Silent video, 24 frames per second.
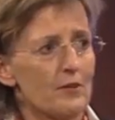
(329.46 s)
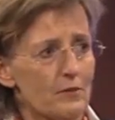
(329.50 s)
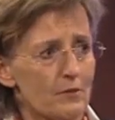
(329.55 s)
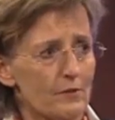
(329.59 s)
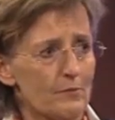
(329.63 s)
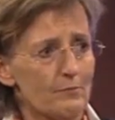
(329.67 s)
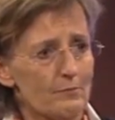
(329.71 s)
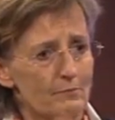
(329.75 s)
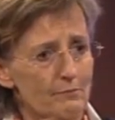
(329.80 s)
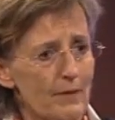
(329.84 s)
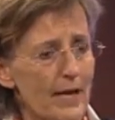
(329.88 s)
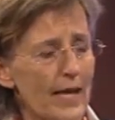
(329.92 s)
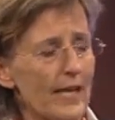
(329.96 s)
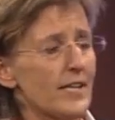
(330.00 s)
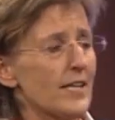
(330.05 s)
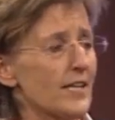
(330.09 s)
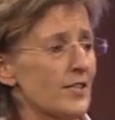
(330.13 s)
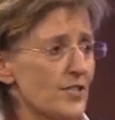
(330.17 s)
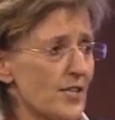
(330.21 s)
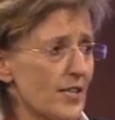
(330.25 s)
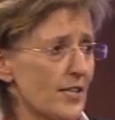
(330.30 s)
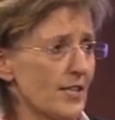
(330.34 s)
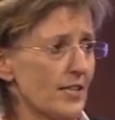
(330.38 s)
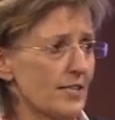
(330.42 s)

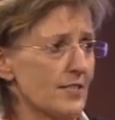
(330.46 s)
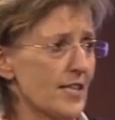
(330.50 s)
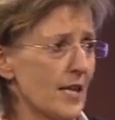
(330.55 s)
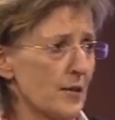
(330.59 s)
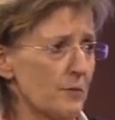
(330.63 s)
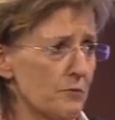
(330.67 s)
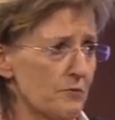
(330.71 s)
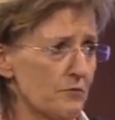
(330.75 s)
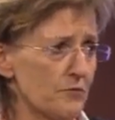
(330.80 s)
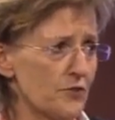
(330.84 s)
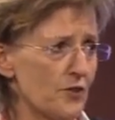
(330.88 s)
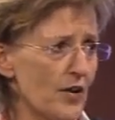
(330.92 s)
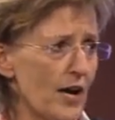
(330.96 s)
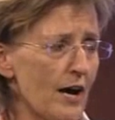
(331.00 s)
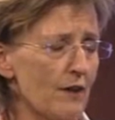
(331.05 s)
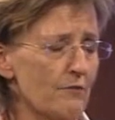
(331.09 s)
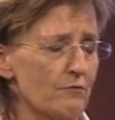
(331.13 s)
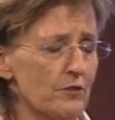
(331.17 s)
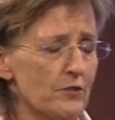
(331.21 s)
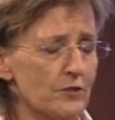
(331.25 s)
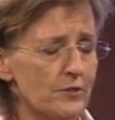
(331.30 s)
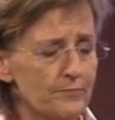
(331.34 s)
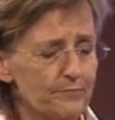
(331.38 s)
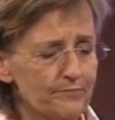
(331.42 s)
managing that type of
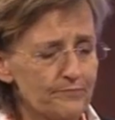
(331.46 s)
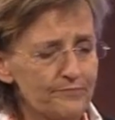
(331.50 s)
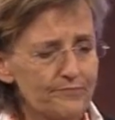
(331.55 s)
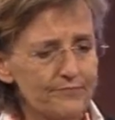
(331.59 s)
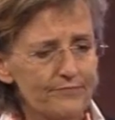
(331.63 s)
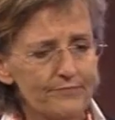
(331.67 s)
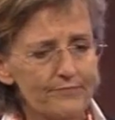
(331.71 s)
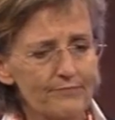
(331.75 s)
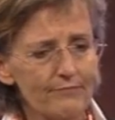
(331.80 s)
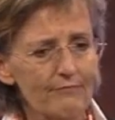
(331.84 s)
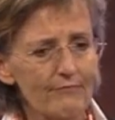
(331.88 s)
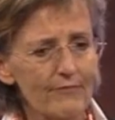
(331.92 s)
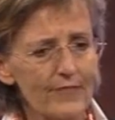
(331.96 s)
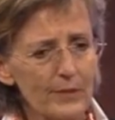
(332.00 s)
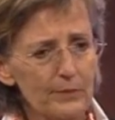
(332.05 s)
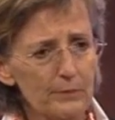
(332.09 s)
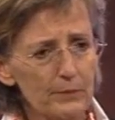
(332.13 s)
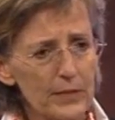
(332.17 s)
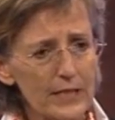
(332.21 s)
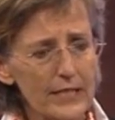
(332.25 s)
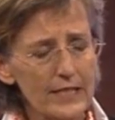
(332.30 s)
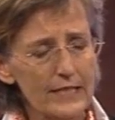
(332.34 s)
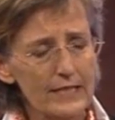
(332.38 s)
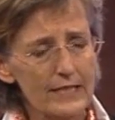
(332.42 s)
travel.
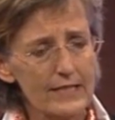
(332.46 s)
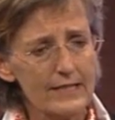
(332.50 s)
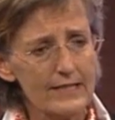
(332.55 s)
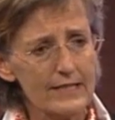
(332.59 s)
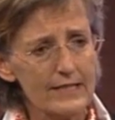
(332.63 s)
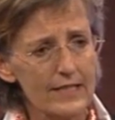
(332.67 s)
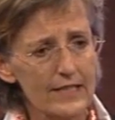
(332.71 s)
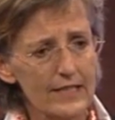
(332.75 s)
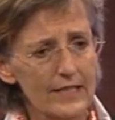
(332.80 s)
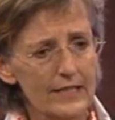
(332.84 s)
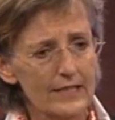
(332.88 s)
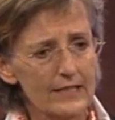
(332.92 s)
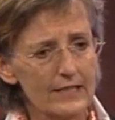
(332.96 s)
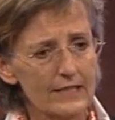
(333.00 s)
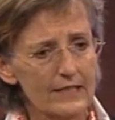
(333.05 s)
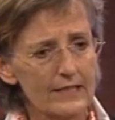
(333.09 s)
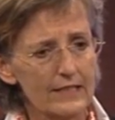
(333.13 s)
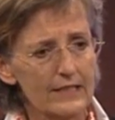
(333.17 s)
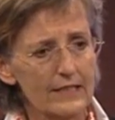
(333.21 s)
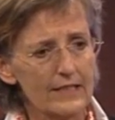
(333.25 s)
But it's I